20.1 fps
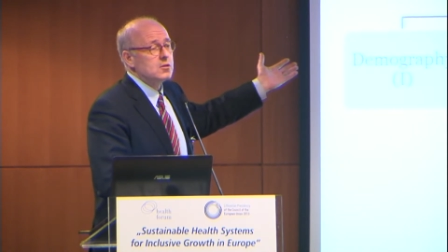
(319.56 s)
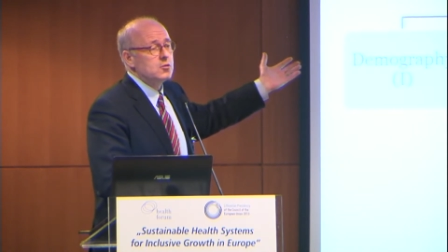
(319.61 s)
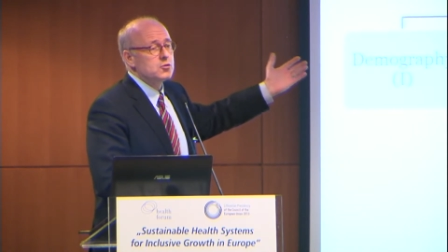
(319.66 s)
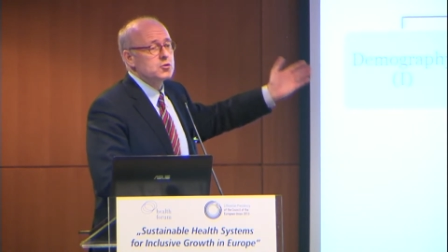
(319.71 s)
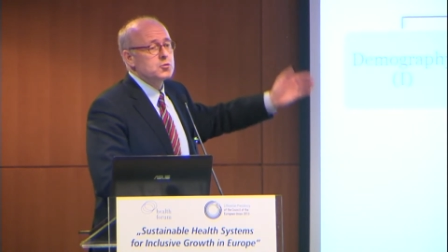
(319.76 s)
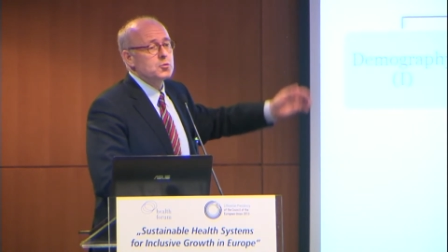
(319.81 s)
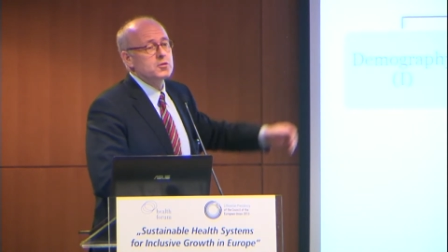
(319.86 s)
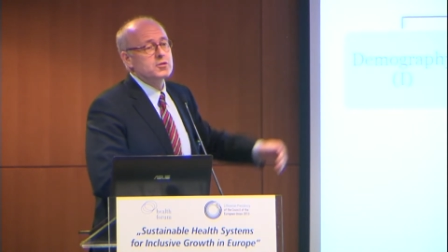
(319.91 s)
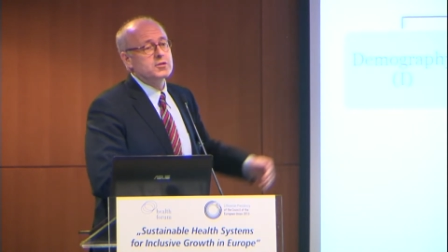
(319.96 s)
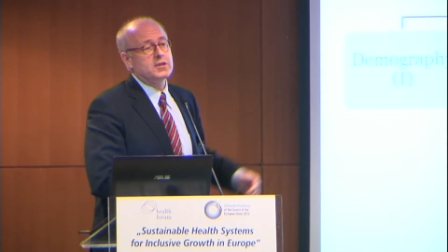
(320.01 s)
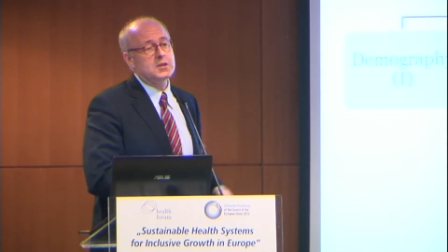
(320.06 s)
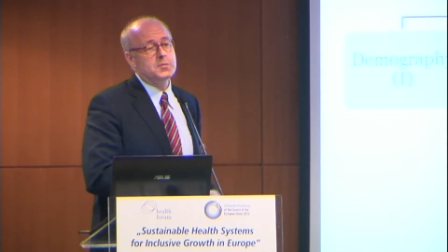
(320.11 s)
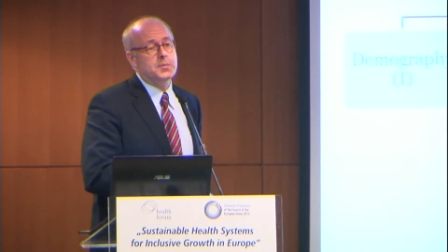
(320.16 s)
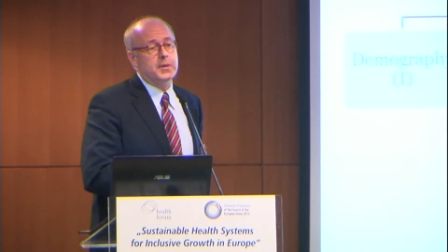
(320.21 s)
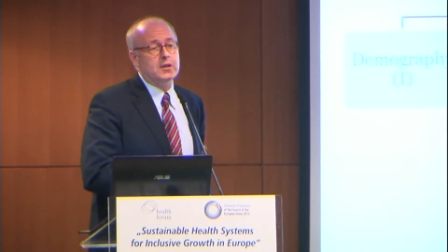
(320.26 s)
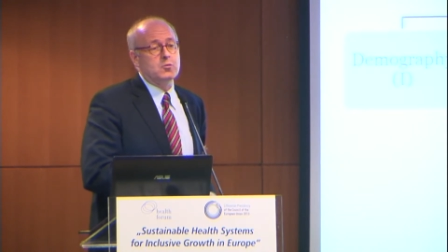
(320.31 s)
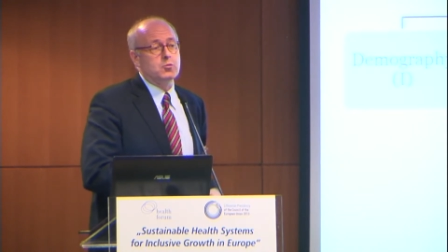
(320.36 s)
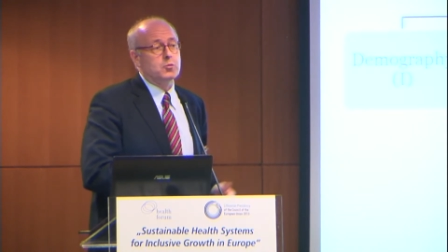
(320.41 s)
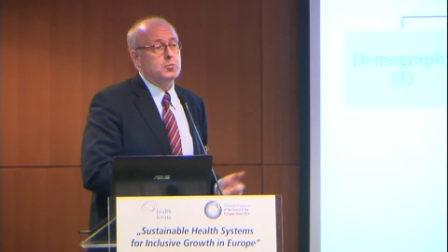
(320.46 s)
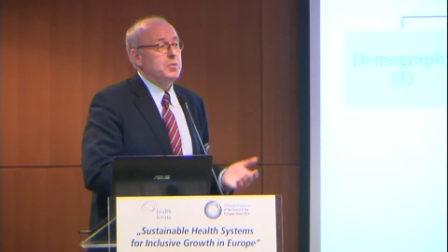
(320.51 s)
usual
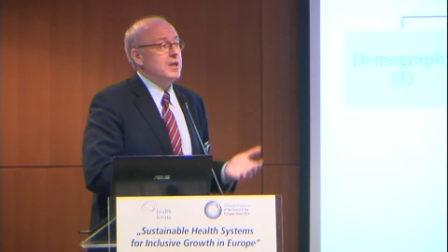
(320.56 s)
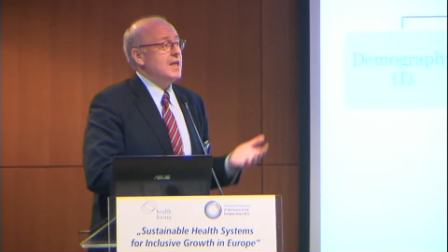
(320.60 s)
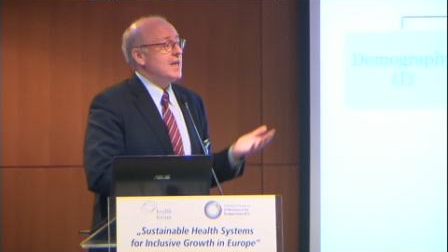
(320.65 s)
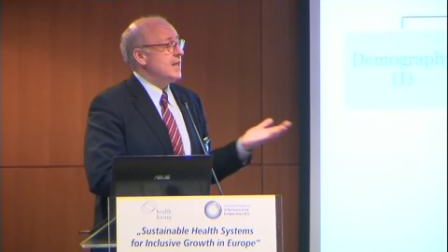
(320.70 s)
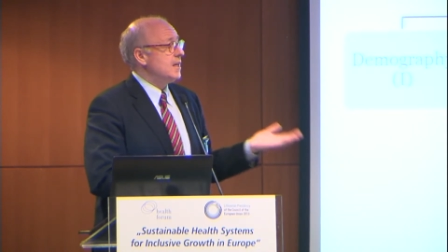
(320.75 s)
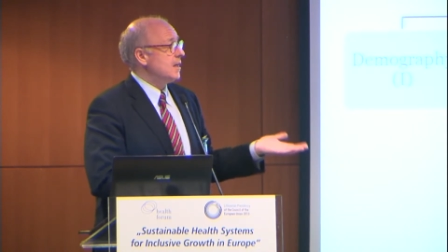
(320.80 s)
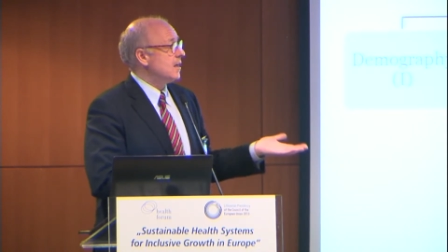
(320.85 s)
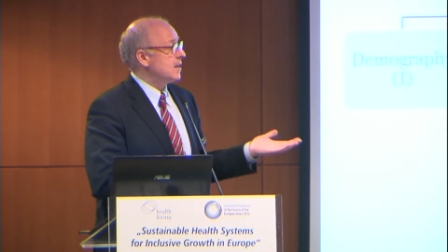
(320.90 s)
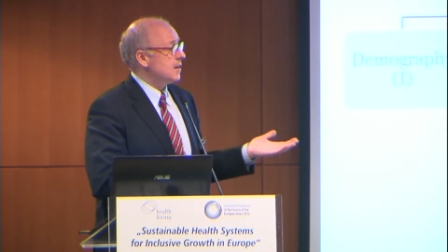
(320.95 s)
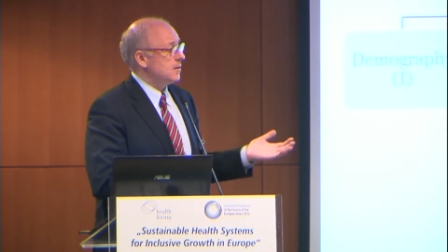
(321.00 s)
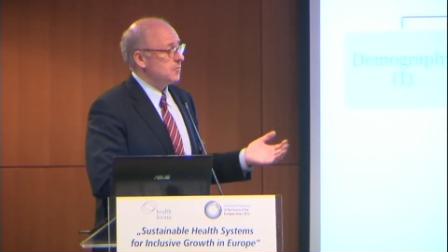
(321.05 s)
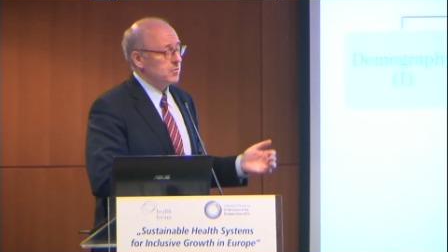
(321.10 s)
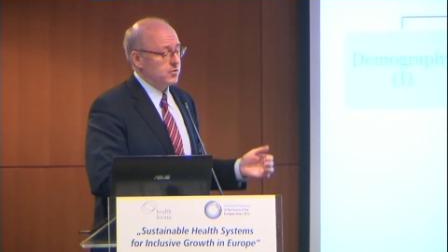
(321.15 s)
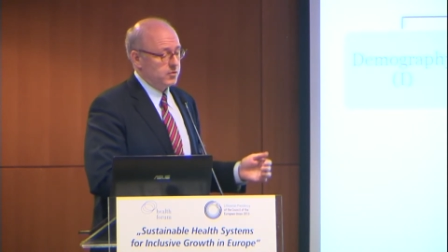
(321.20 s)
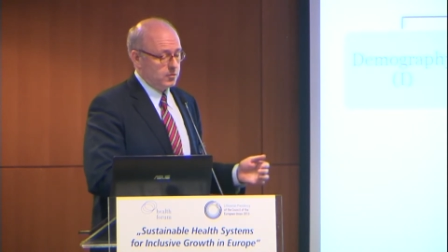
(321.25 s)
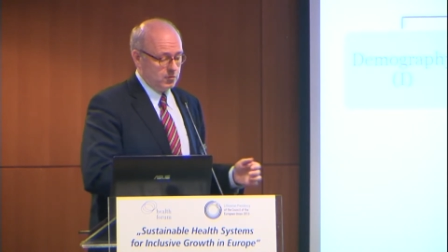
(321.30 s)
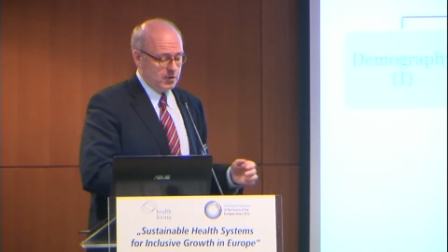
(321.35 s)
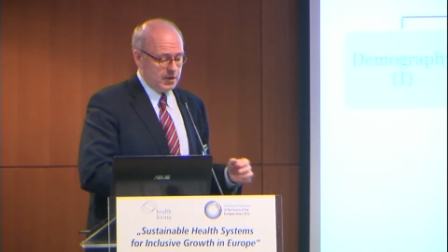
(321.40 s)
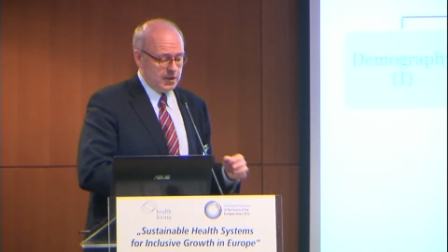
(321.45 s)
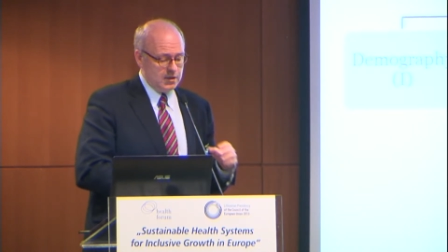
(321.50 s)
suspect would be income.
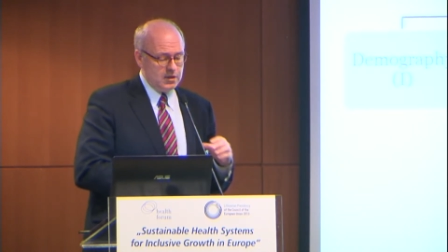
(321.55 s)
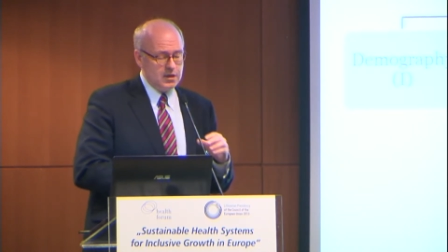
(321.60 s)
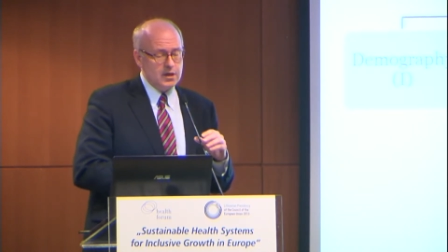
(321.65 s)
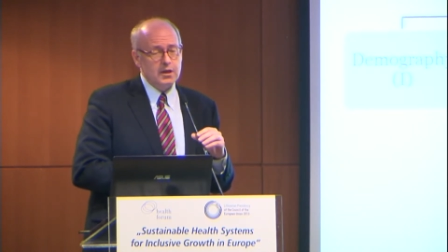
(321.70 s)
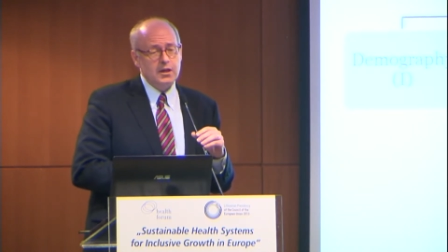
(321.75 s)
So the idea